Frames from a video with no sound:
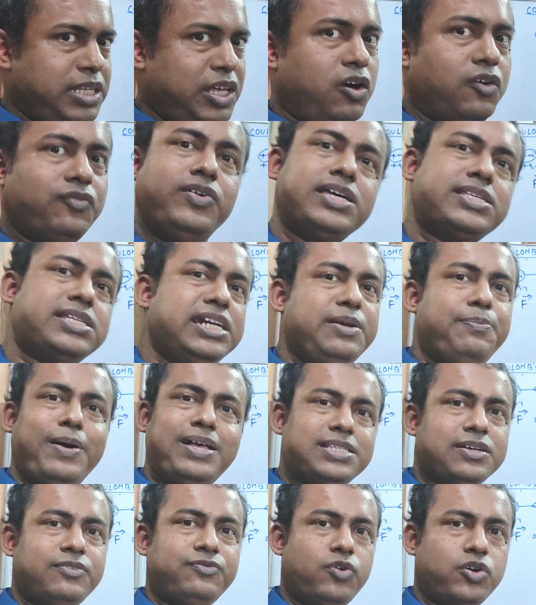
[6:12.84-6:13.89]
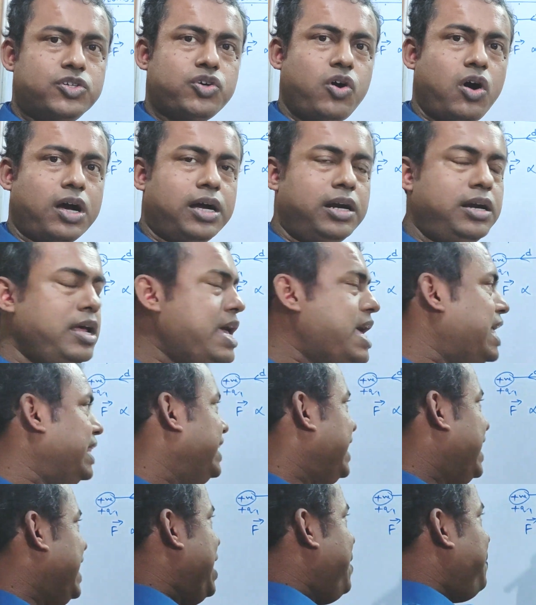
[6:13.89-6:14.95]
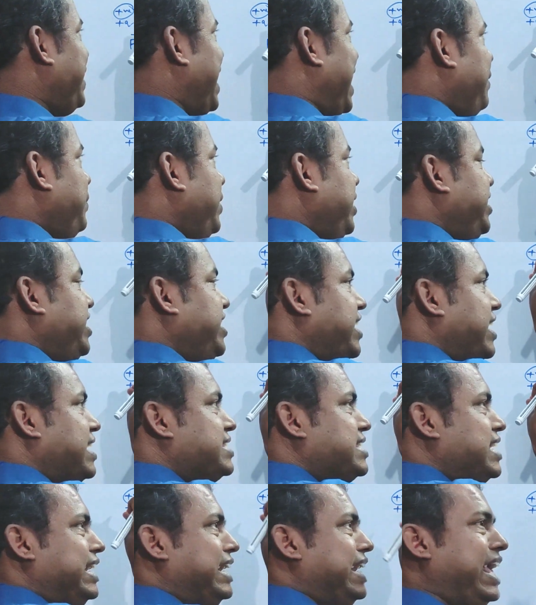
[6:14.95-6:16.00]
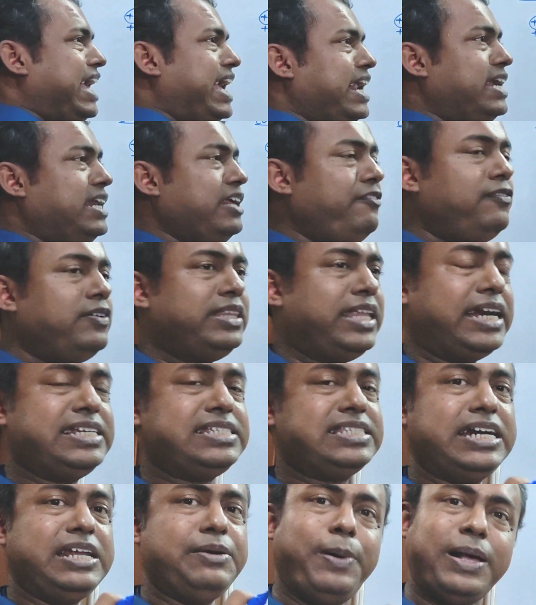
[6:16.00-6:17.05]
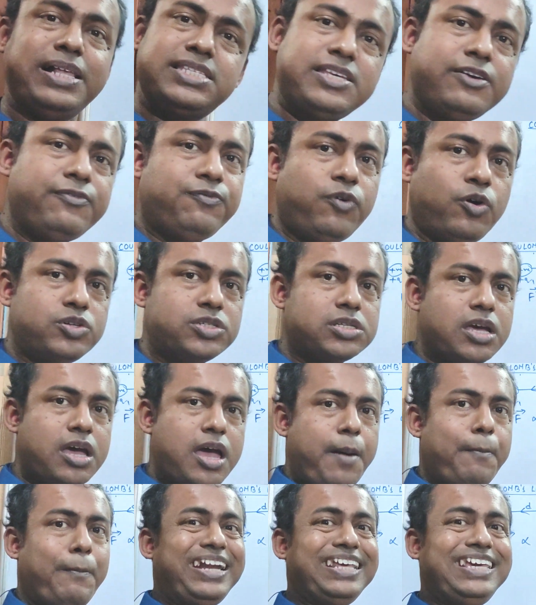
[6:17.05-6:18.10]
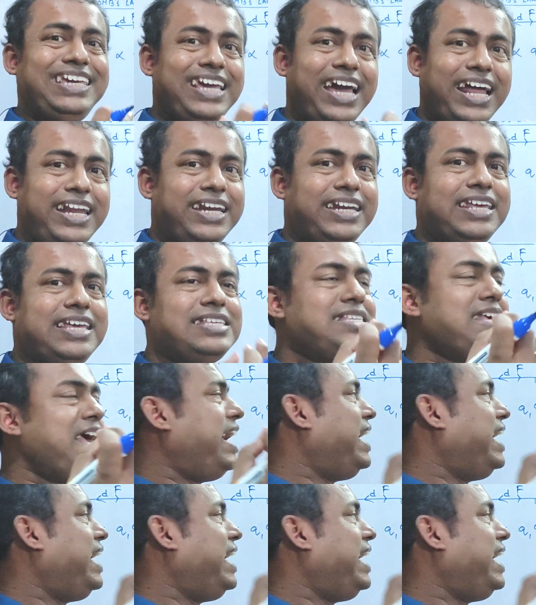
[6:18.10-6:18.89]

then obviously repulsion force occur, then F can be treated as a negative, that is the repulsive force, but here it is